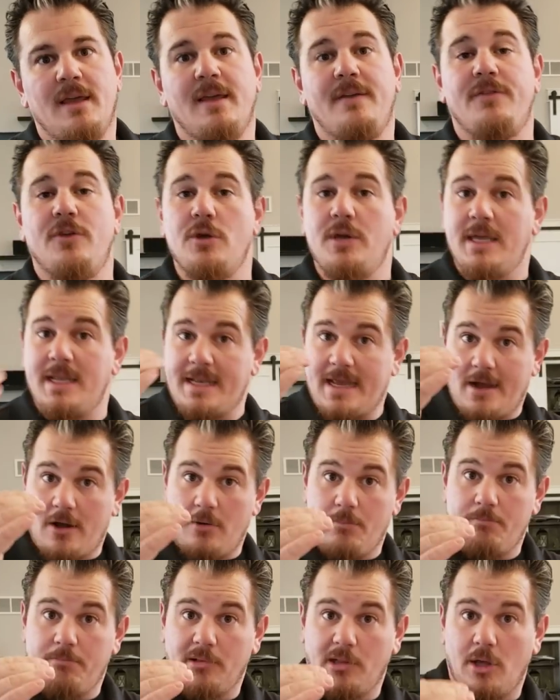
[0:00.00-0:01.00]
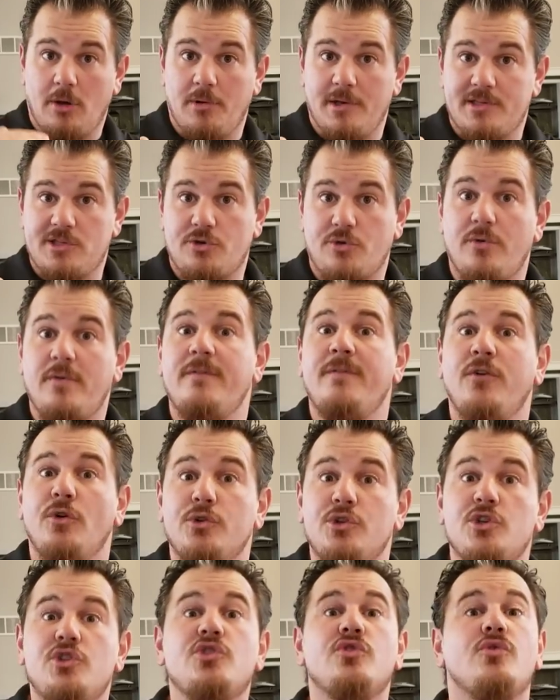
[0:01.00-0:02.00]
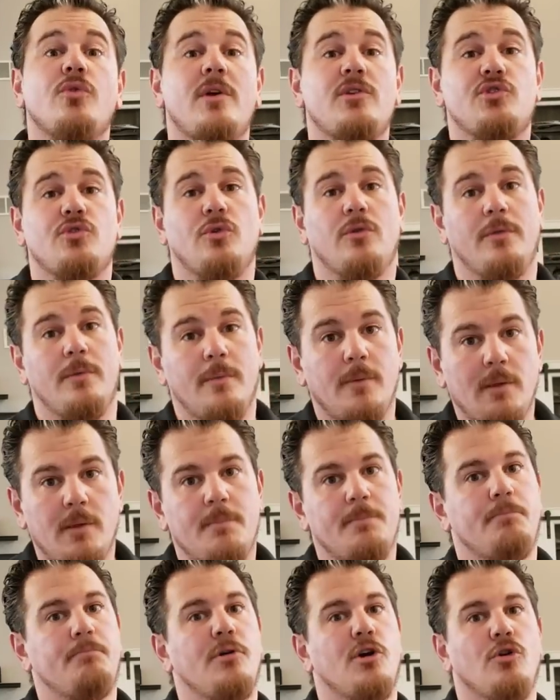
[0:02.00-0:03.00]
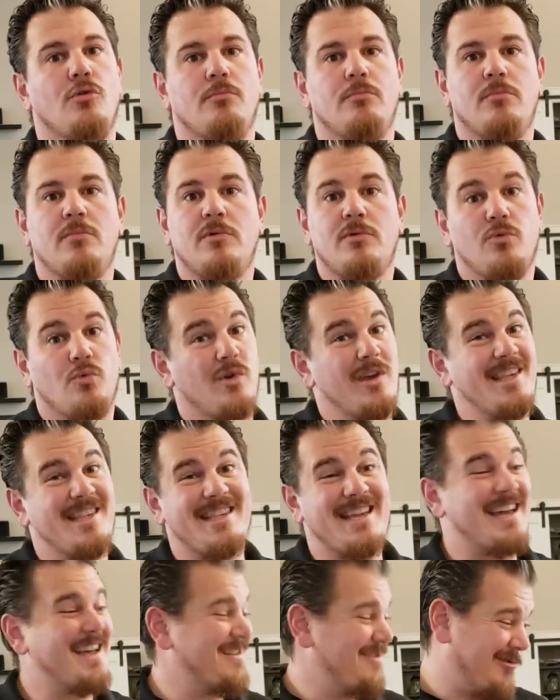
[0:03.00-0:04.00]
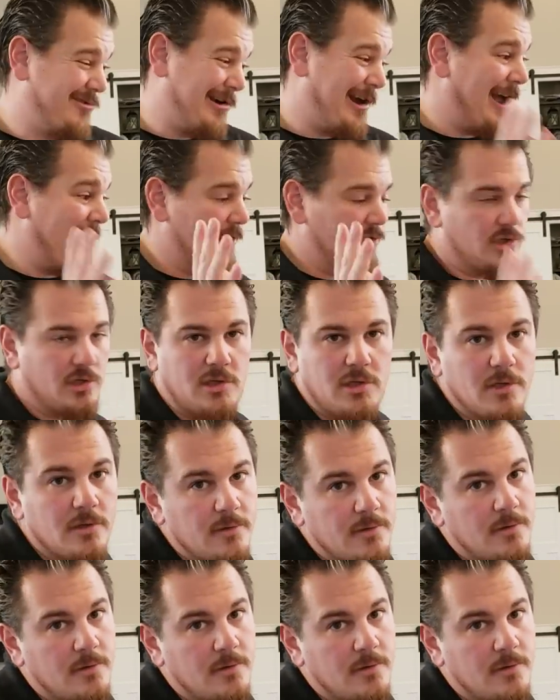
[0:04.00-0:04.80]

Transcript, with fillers: If you get down below a certain voltage threshold, boom, reset, crash.